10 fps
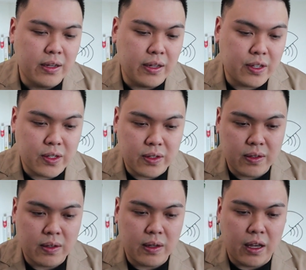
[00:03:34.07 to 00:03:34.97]

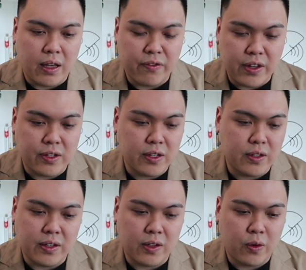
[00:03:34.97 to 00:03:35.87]
these features is